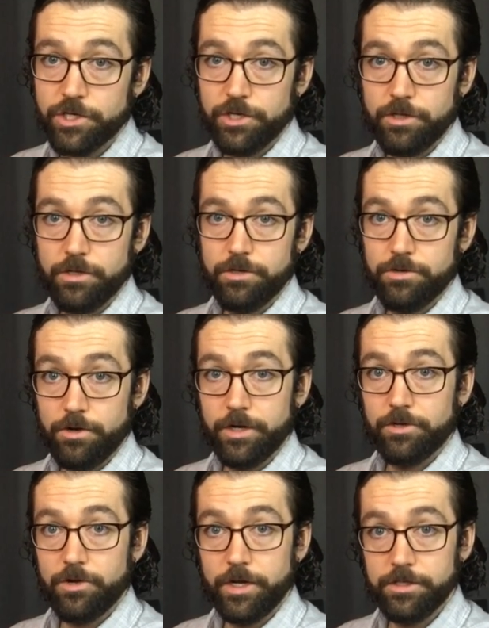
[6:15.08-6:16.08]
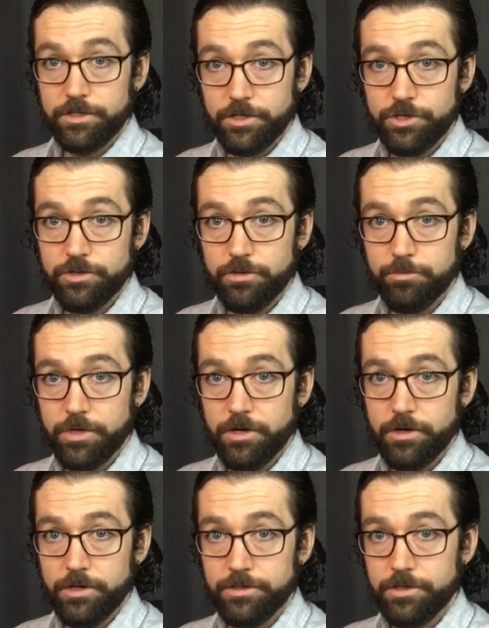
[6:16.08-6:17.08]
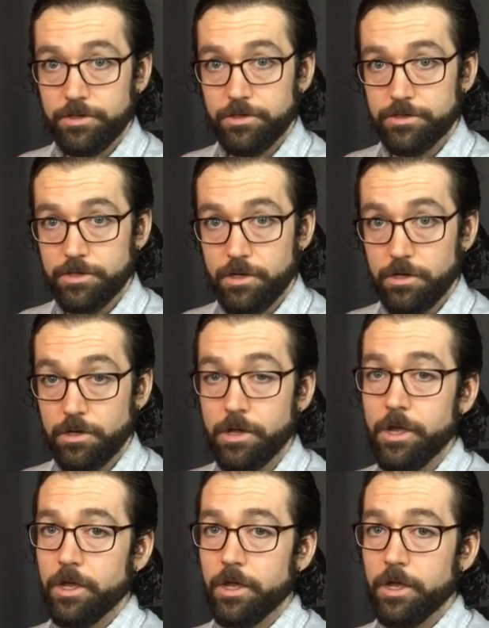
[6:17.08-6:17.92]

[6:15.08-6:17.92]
hit during transitional periods in your song